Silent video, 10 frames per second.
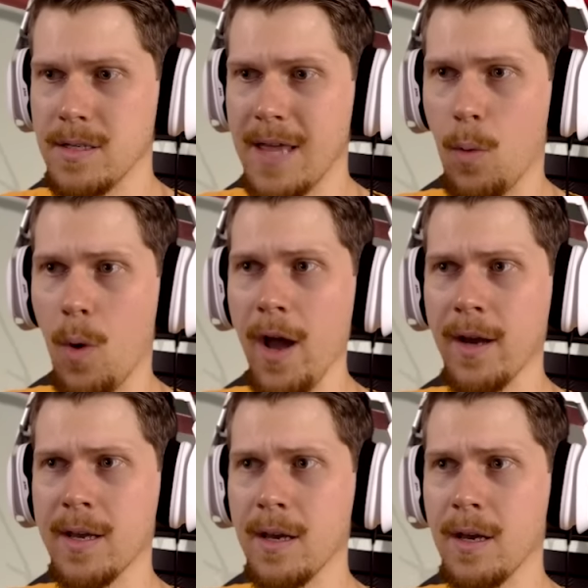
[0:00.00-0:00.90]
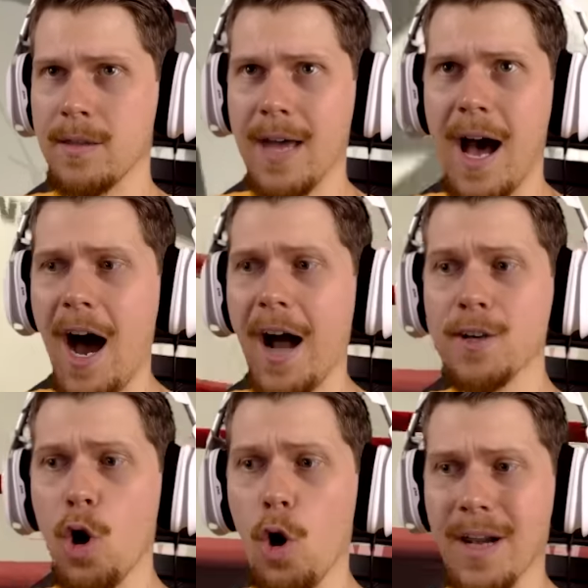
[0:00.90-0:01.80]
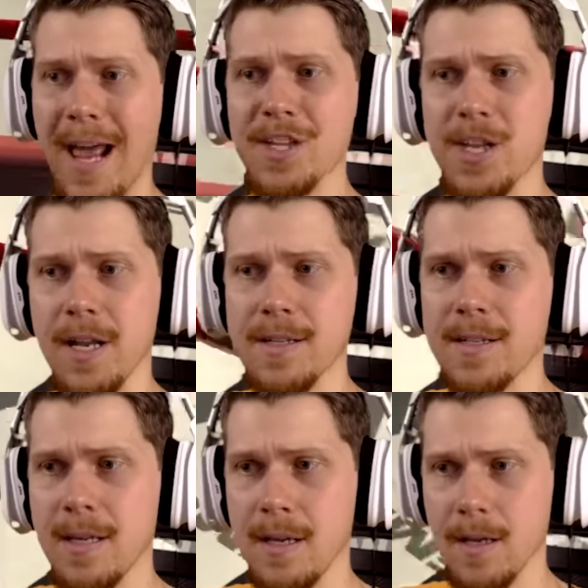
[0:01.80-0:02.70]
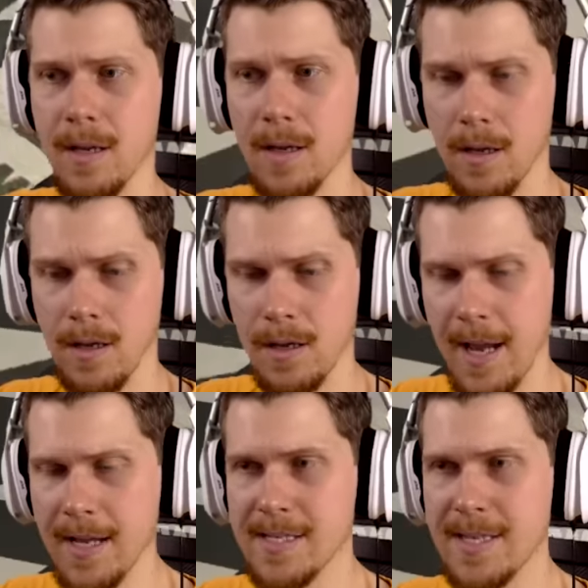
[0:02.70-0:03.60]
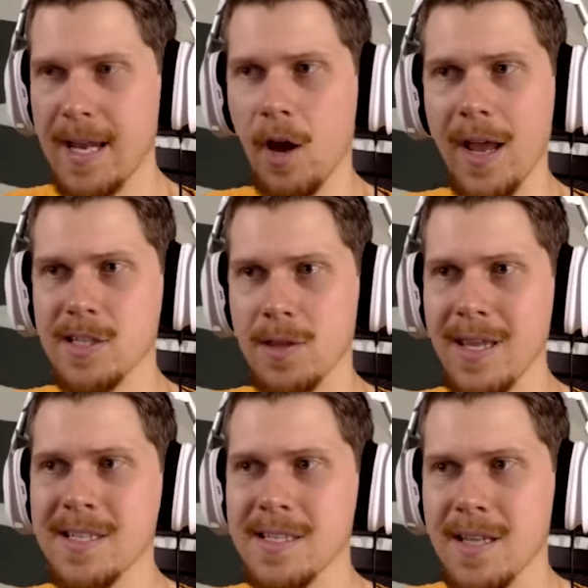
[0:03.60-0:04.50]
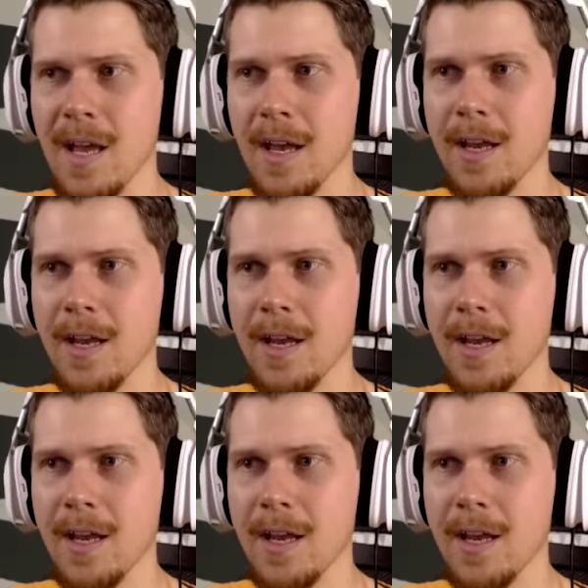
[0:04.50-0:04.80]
Did that work? The hardcore legend. Next scene. Okay, so this is